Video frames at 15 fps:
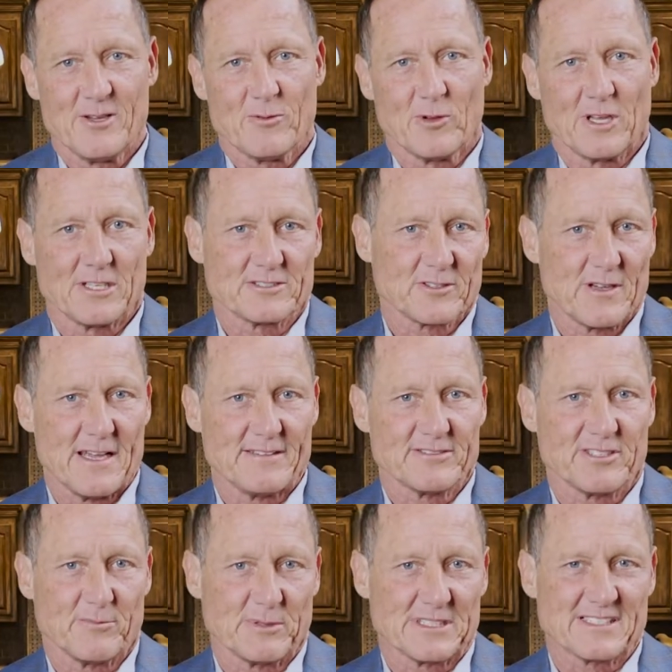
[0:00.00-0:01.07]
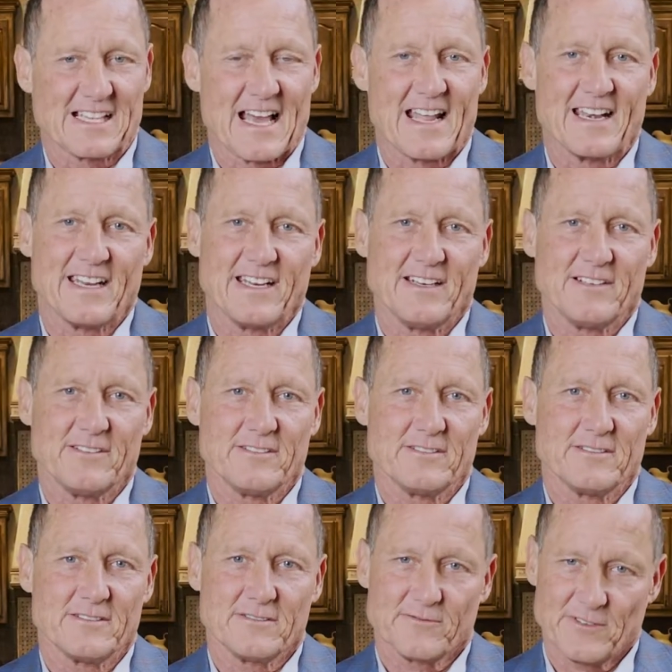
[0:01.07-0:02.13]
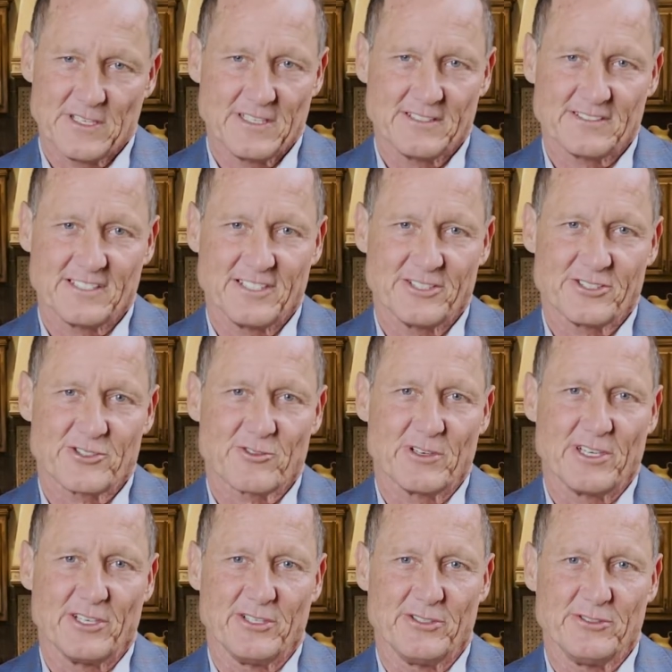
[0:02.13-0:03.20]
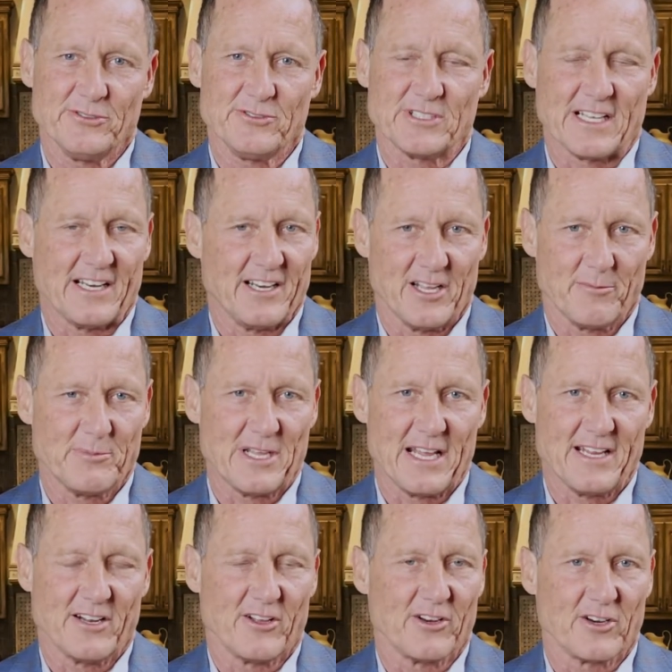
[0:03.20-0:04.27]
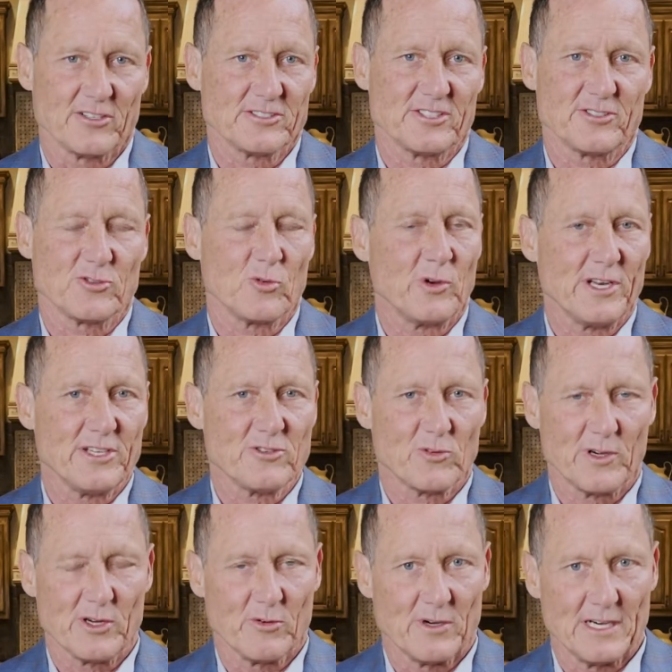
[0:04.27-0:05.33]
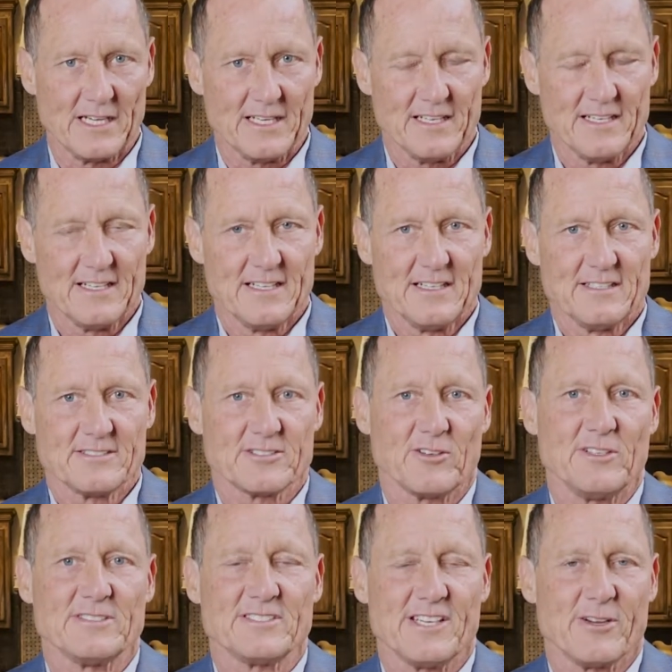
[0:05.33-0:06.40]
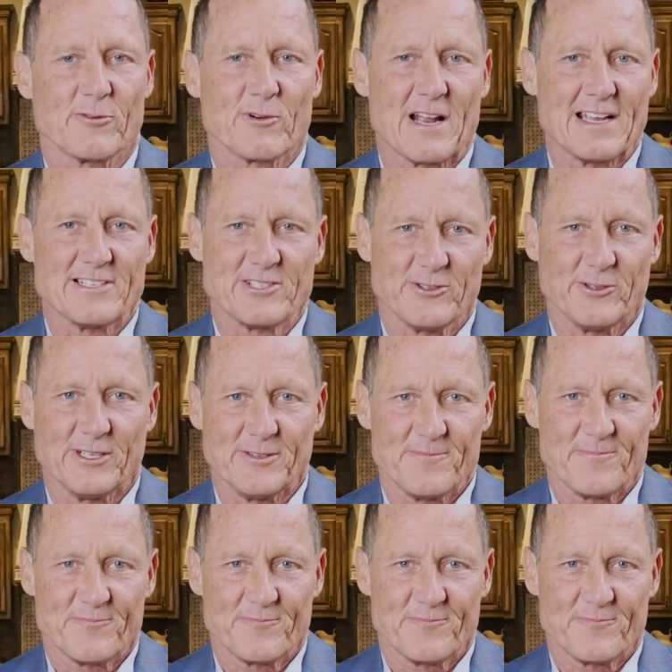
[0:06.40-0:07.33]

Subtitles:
We'll also have some exciting fitness industry news and an update on IHRSA 2021. So let's get right to it.